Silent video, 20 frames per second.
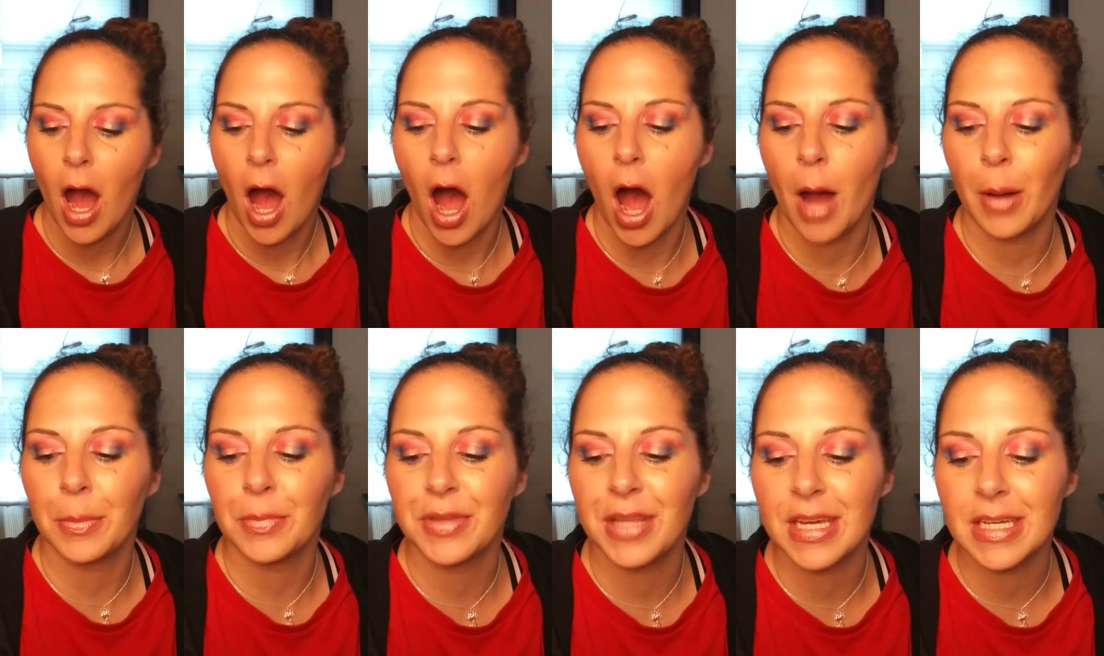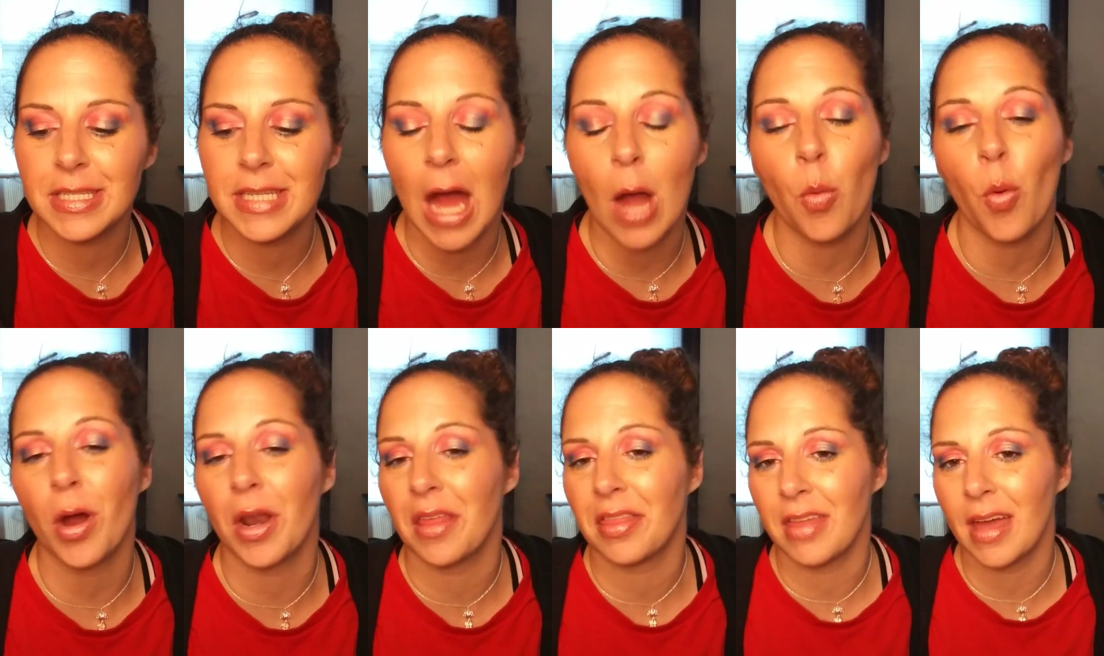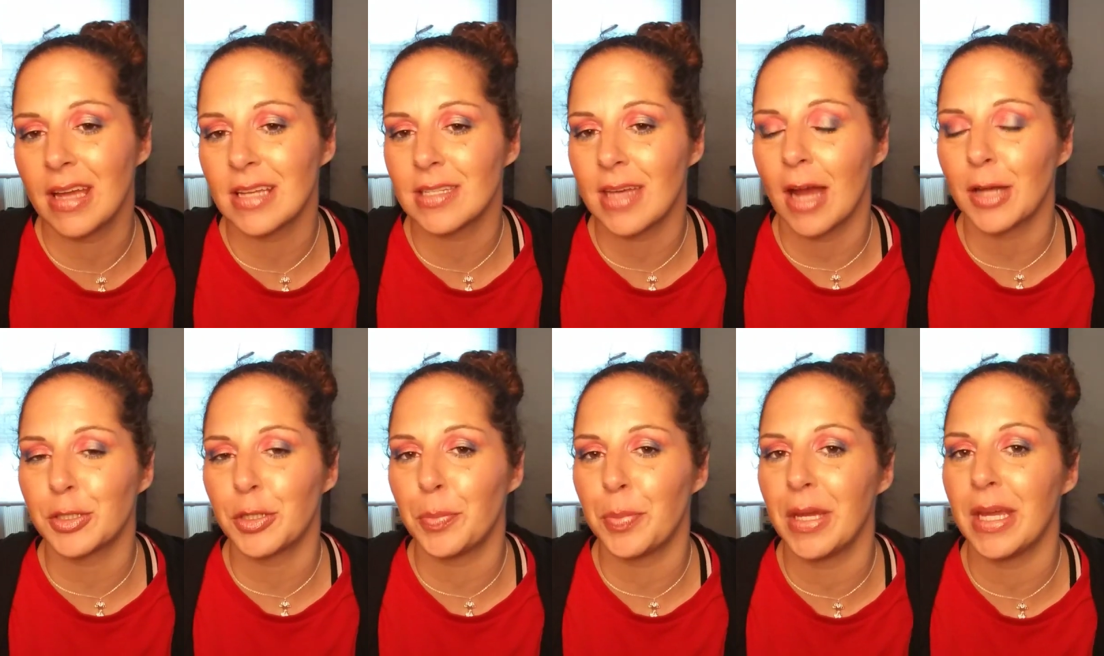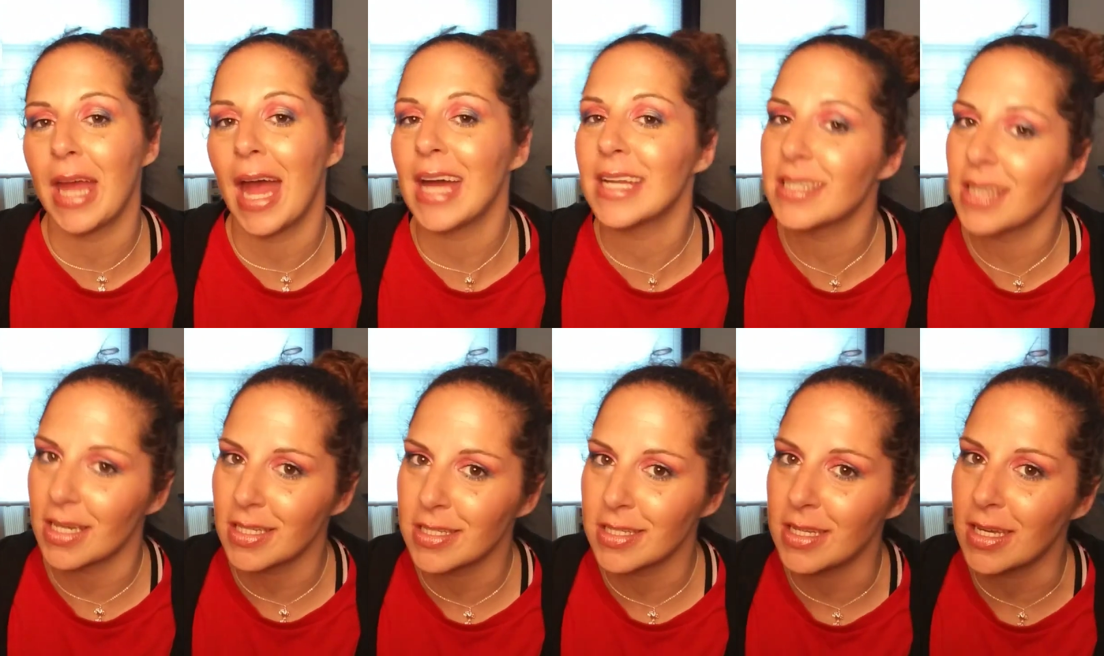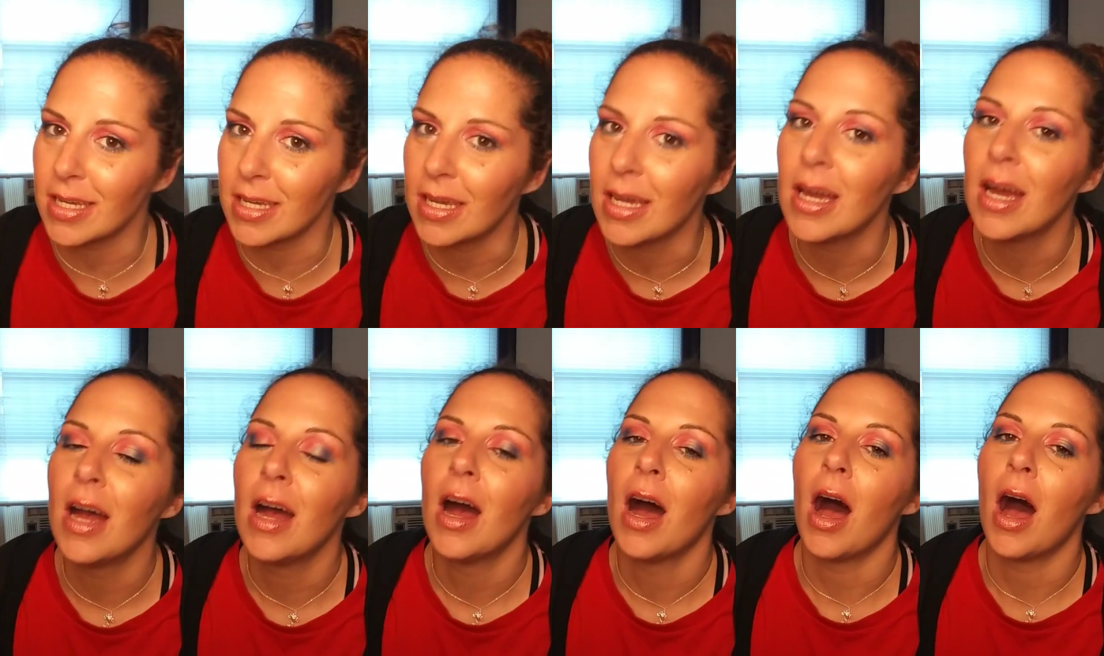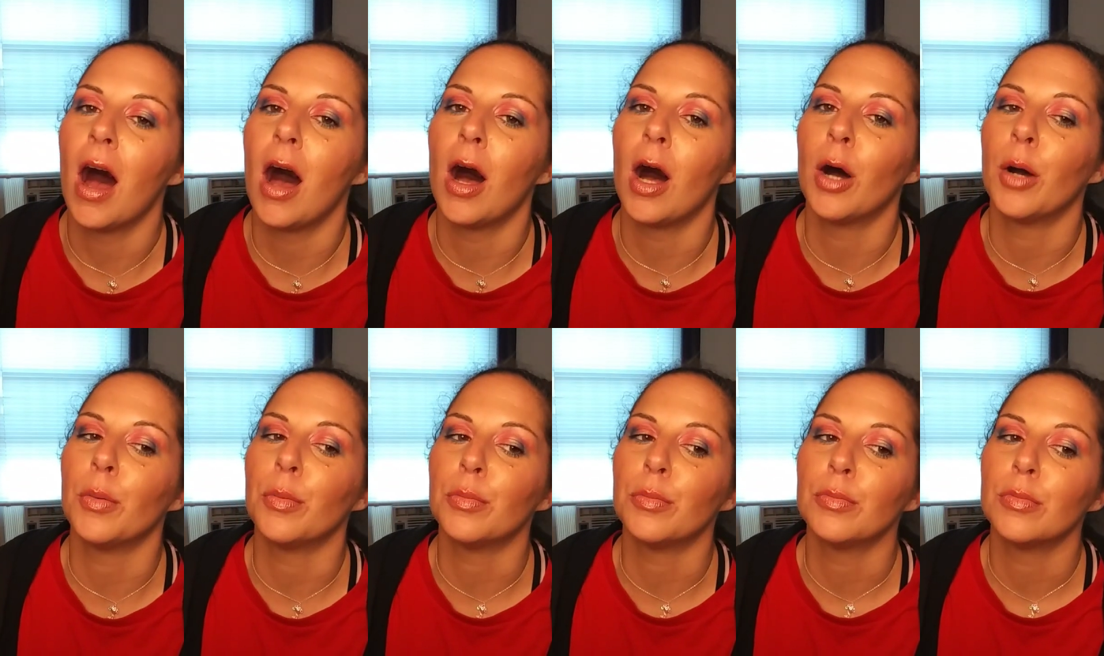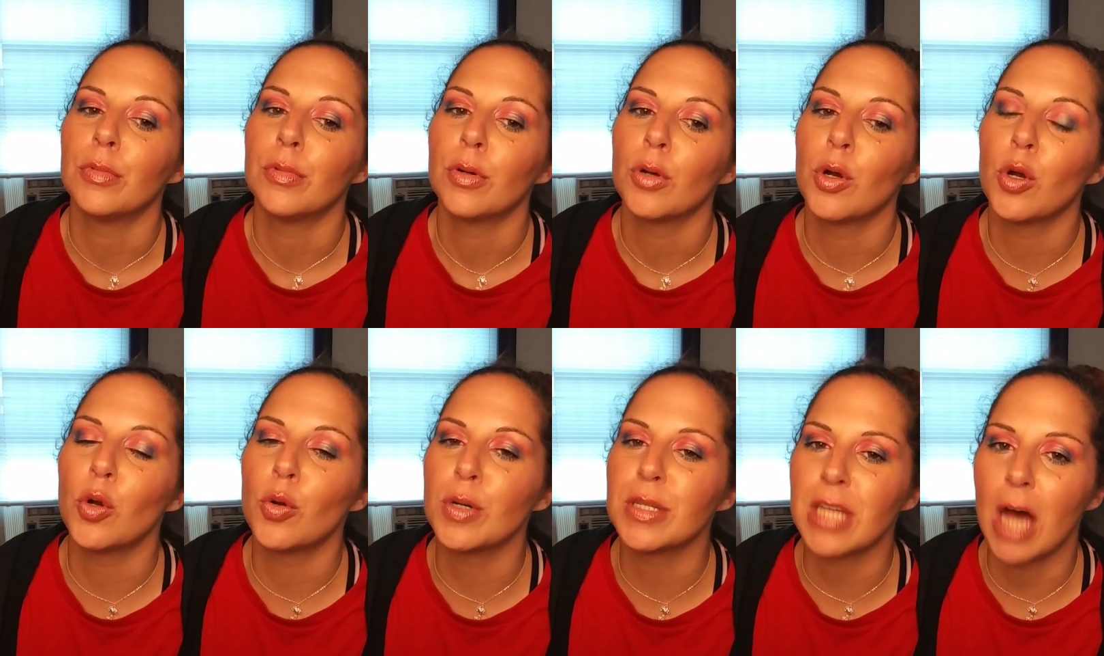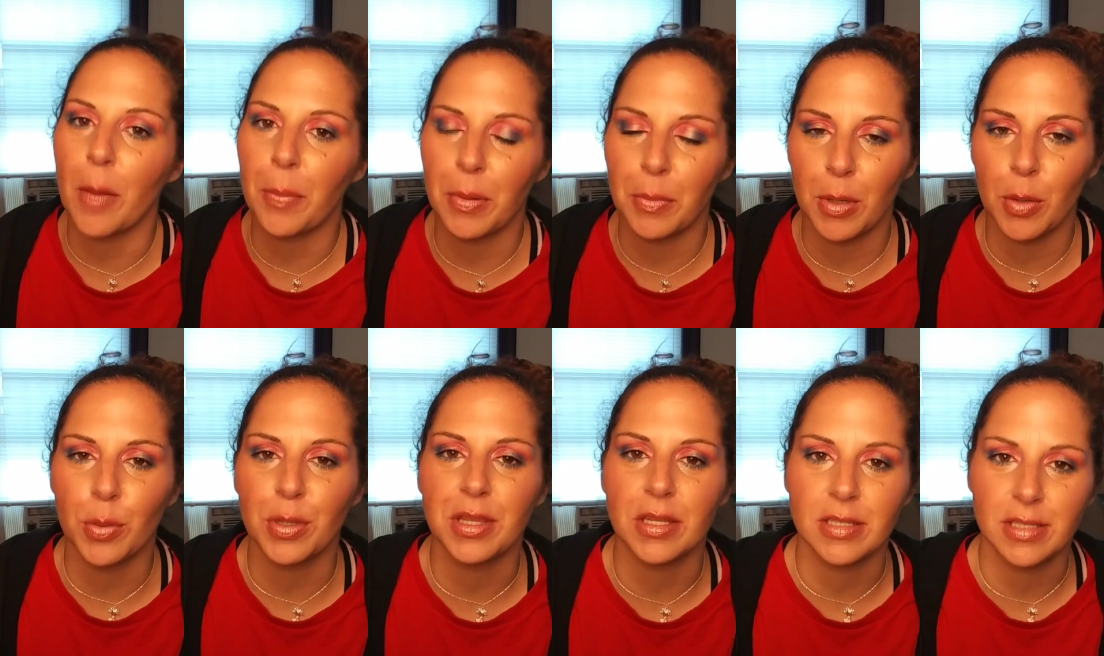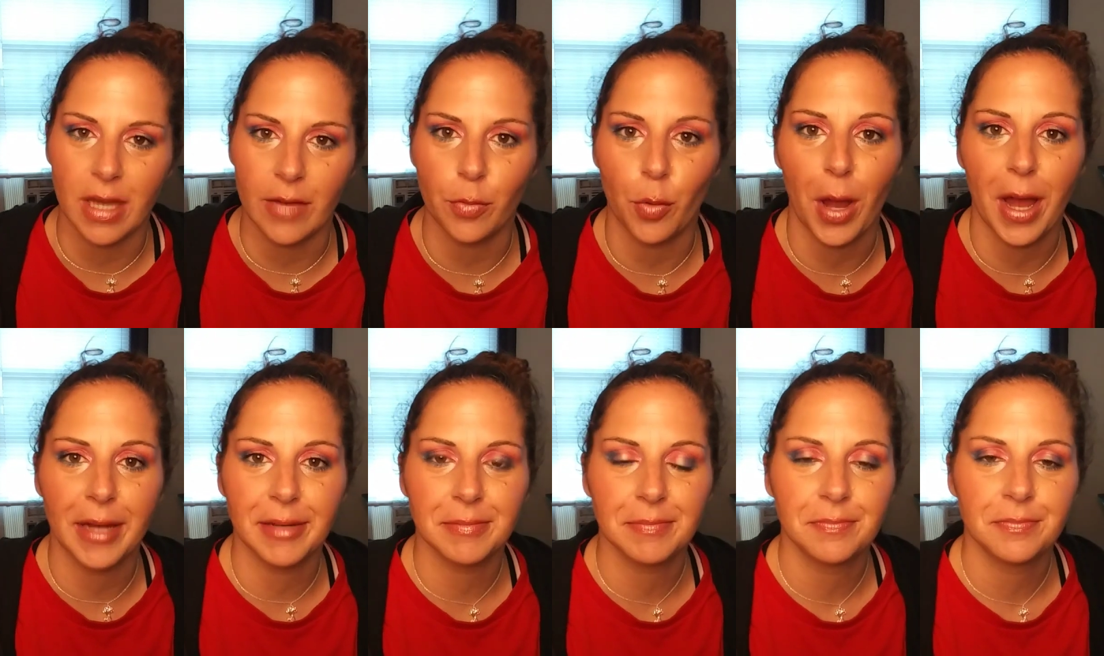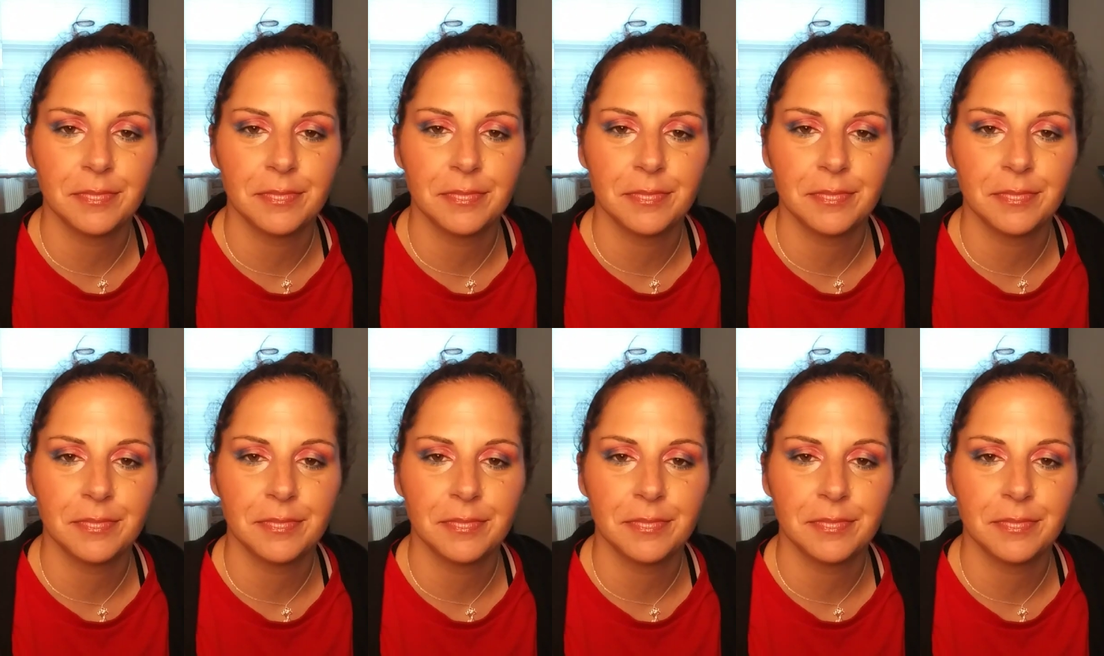Um, this, I want to thank Dr. B and Dusty um, who is helping me with this giveaway.